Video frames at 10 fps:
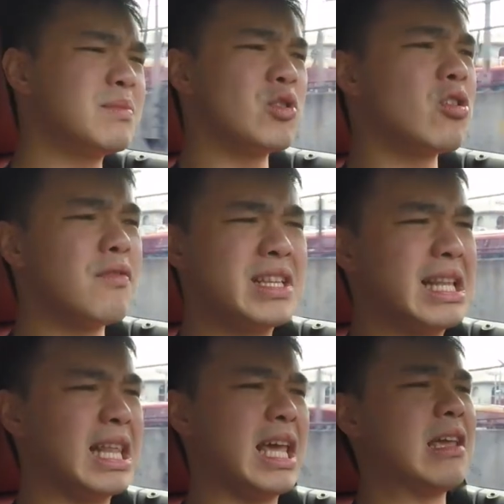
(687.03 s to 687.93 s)
some sort of a
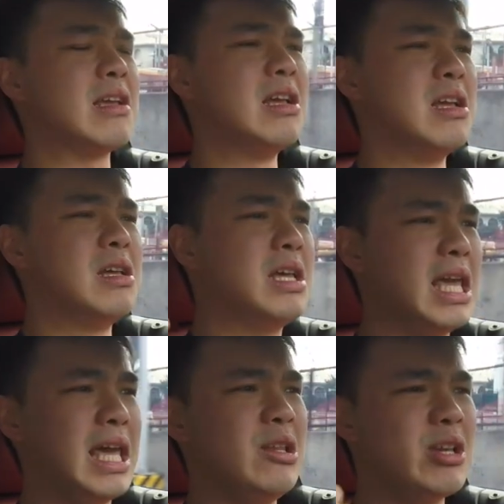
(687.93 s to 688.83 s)
delay,
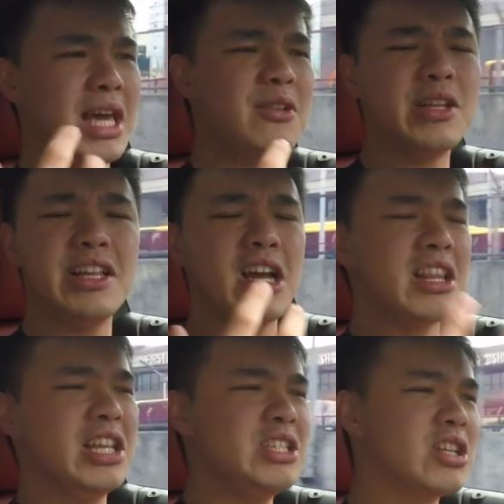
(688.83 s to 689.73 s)
and you can't really
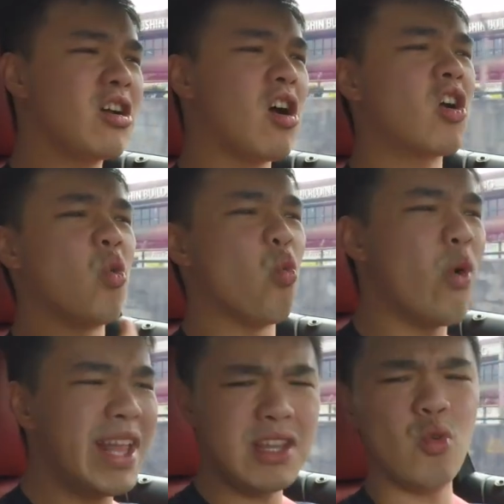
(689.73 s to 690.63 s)
unleash the car
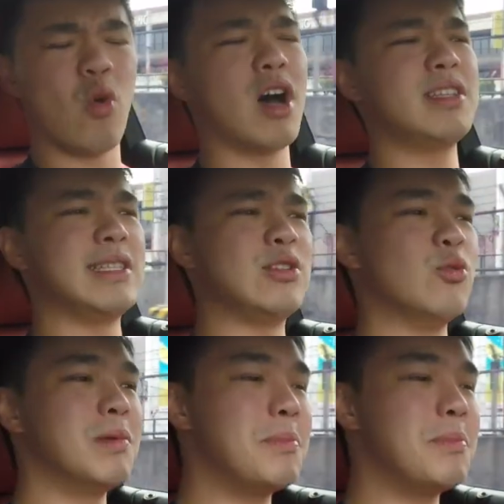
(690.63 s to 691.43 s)
when you want it to,